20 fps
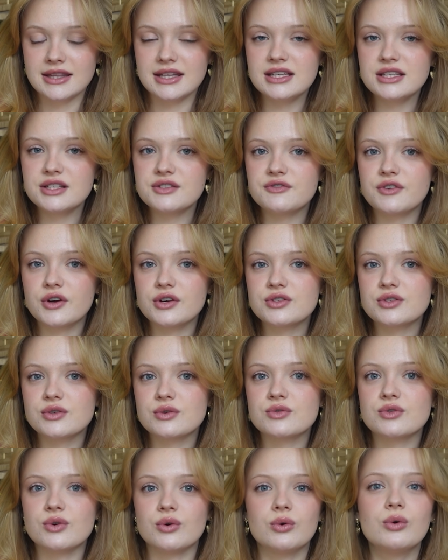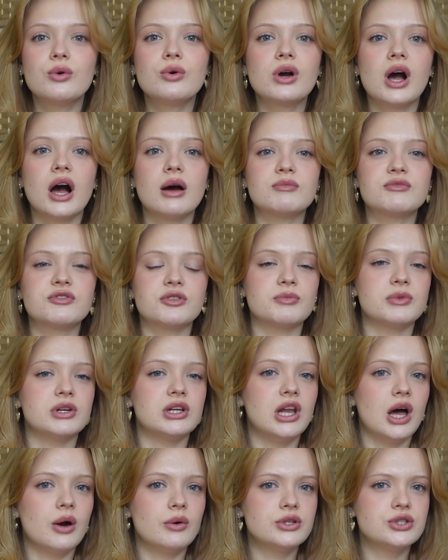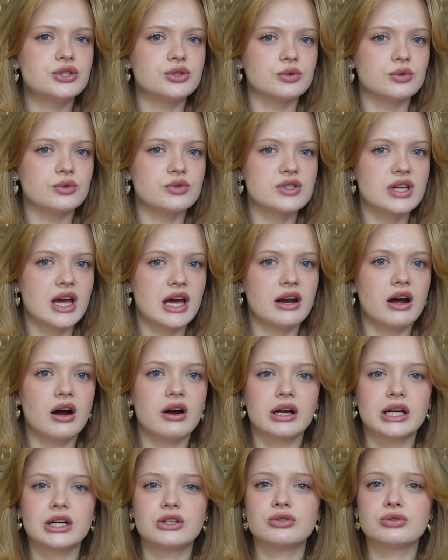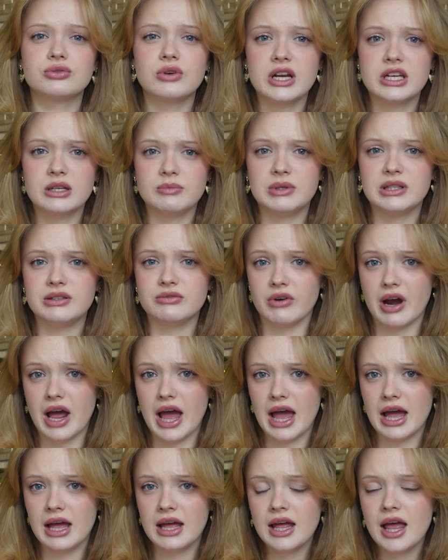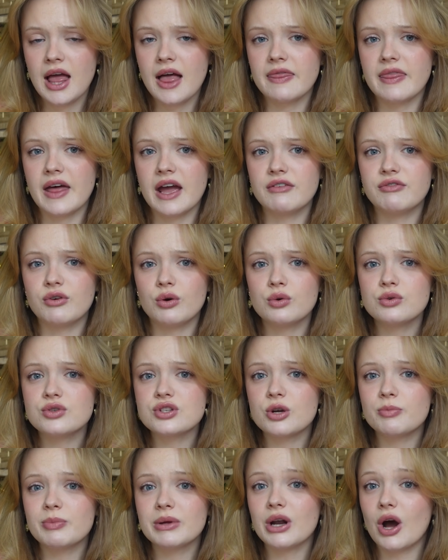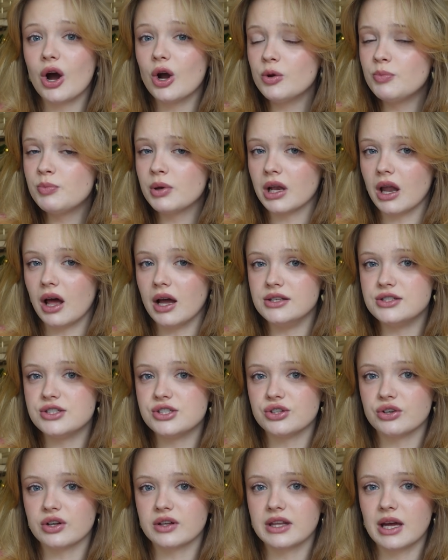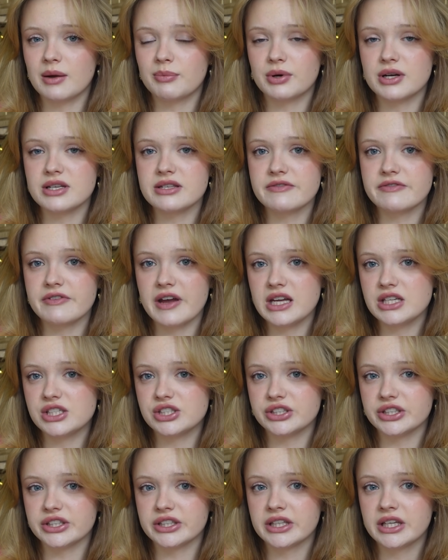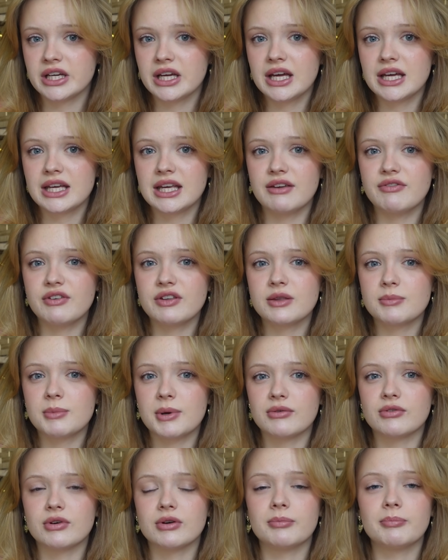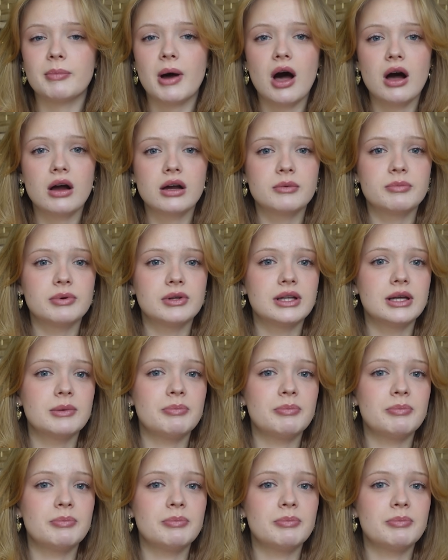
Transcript: These fossils all come from the lower jaws and are incredibly rare. They have also been opalised during their preservation, giving them a remarkable